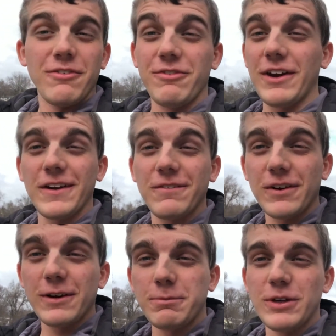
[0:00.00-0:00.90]
Very,
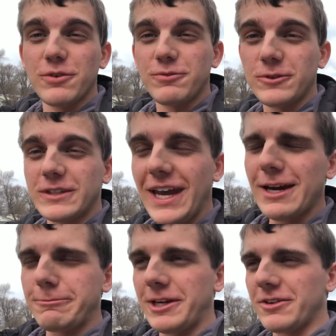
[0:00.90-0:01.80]
very beautiful day
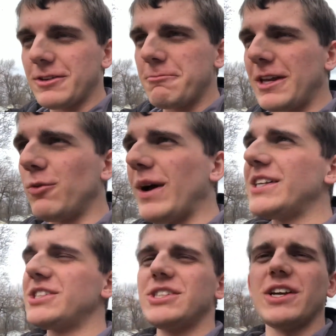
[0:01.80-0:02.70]
up here in the
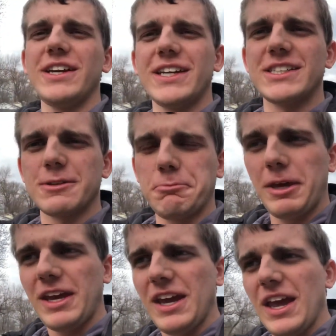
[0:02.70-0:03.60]
Midwest. Sunny as can
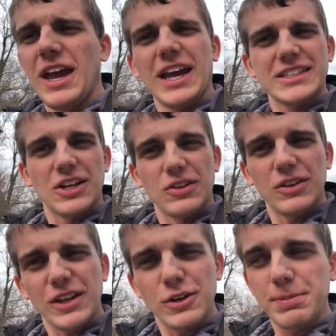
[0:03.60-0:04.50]
be. It's a
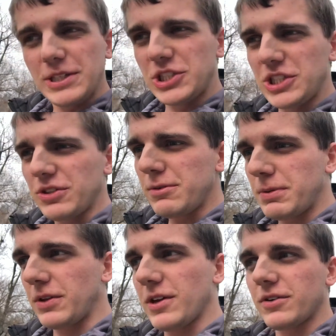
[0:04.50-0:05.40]
little bit chilly,
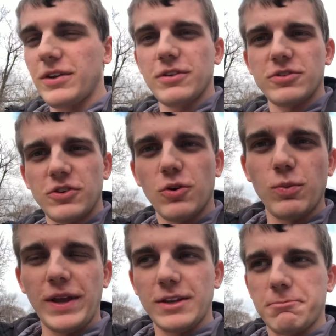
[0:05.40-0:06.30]
but luckily there's no
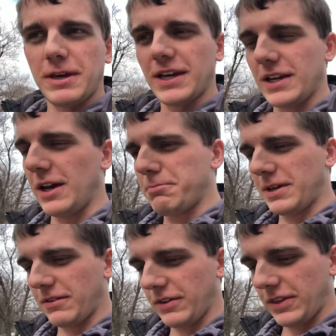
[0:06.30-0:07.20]
wind to pick it up and
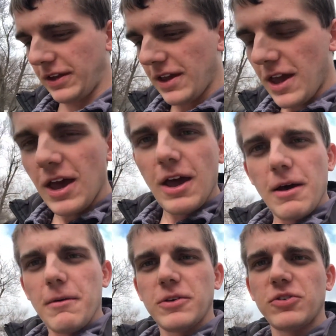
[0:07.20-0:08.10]
everything.
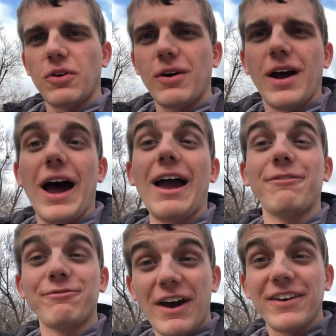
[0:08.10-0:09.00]
So I
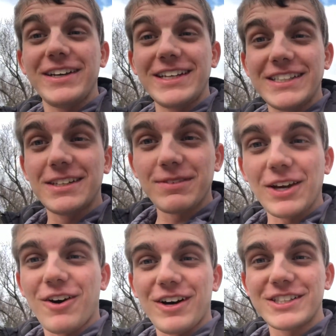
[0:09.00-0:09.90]
finally did something
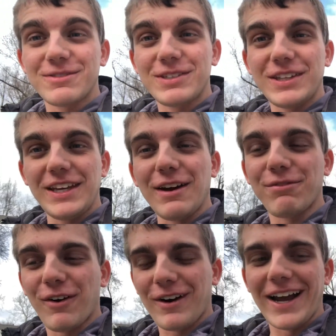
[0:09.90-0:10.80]
awesome to the
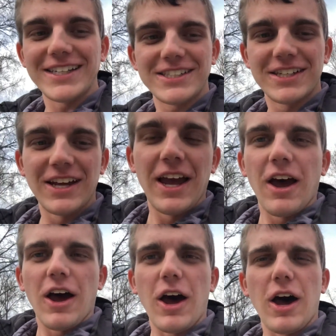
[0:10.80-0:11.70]
FRS.
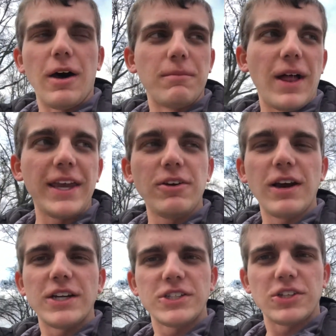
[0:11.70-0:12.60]
Like you
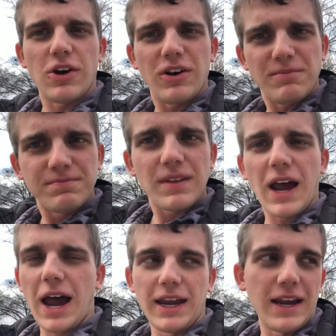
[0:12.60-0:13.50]
guys saw,
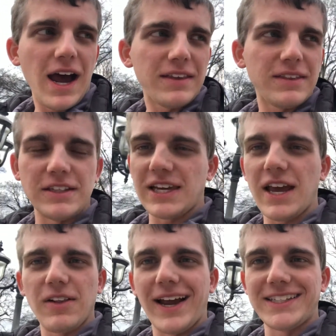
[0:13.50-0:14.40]
I got the
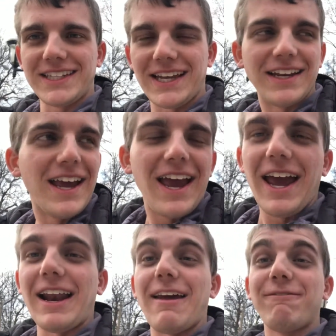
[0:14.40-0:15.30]
taillights in
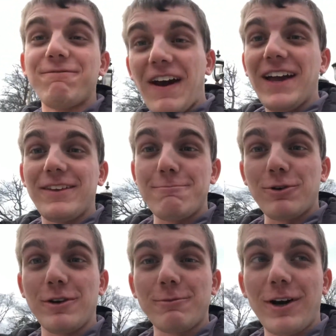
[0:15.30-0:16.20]
and I finally
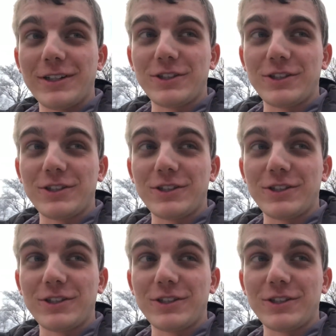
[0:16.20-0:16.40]
put them on.